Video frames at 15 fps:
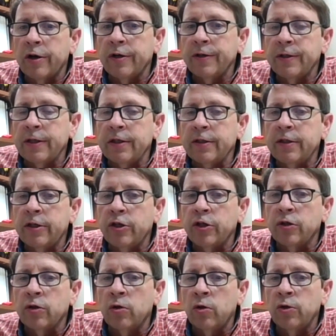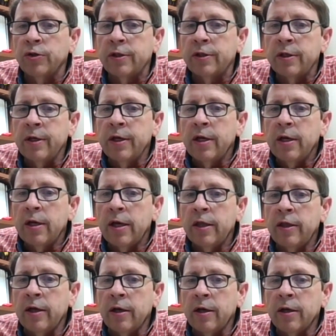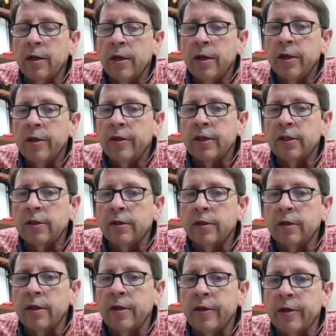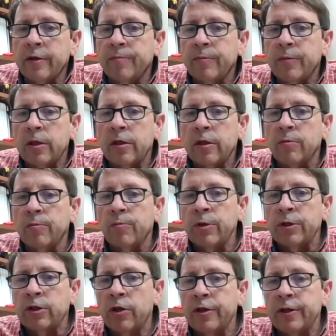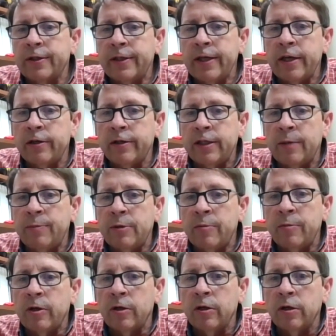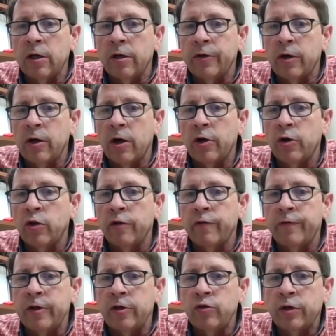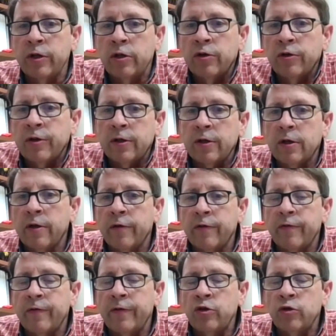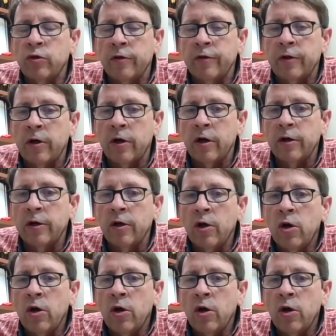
disease, such as holes in the, the in the, the, what's called the septum of the, of the heart or the ventricle or the of ventricle of the heart,